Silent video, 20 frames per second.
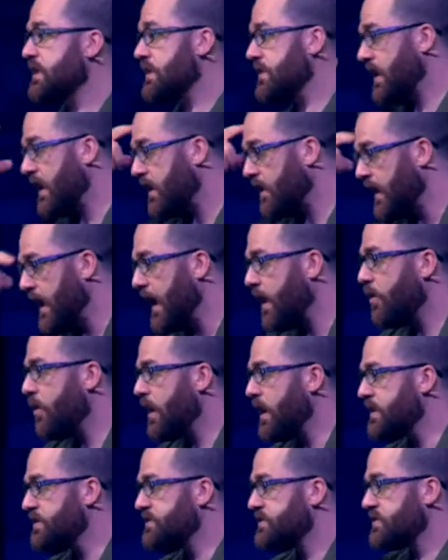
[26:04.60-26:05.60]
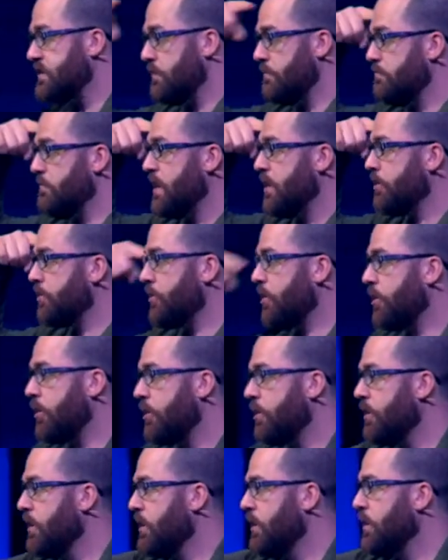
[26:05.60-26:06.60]
they allow us to
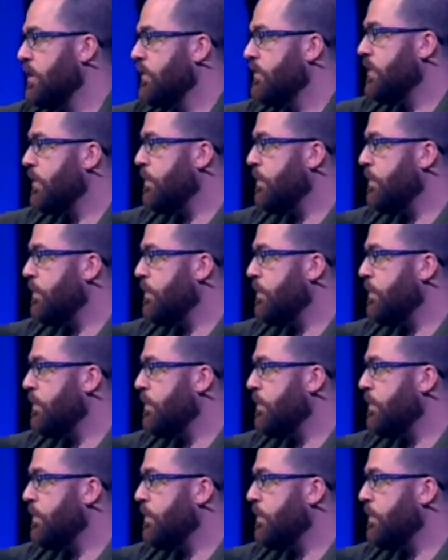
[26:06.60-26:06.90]
mirror the